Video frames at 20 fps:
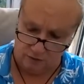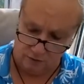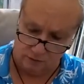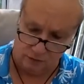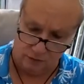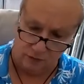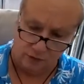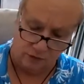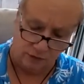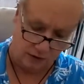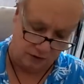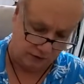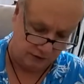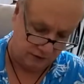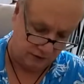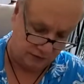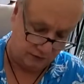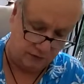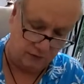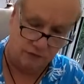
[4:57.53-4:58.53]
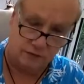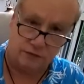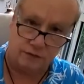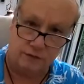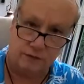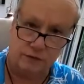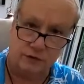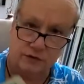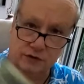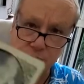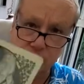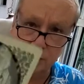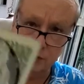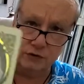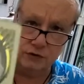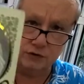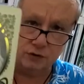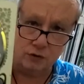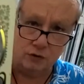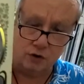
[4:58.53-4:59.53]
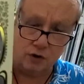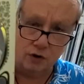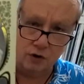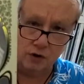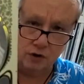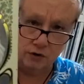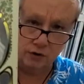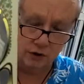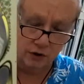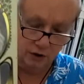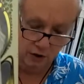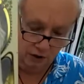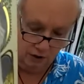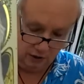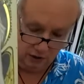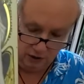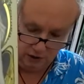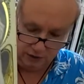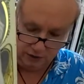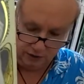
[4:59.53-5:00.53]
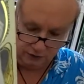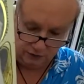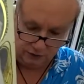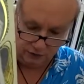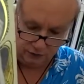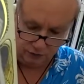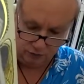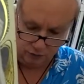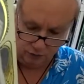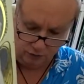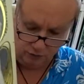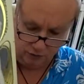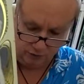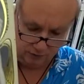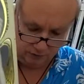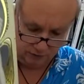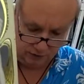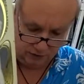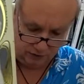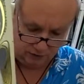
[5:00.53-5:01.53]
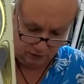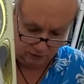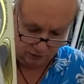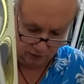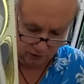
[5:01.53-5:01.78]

Very, I consider this a very spiritual card. And that's the Hermit and the